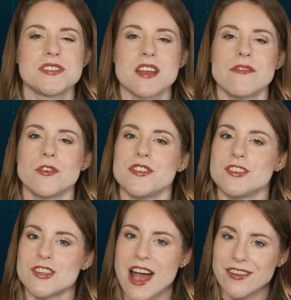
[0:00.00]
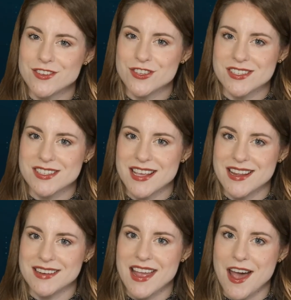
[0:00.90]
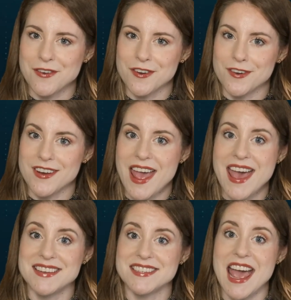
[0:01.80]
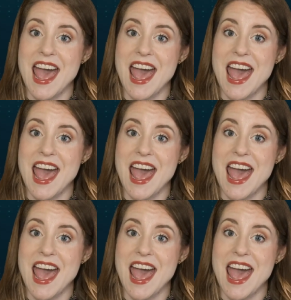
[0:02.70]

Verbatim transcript: discover the challenges they encountered and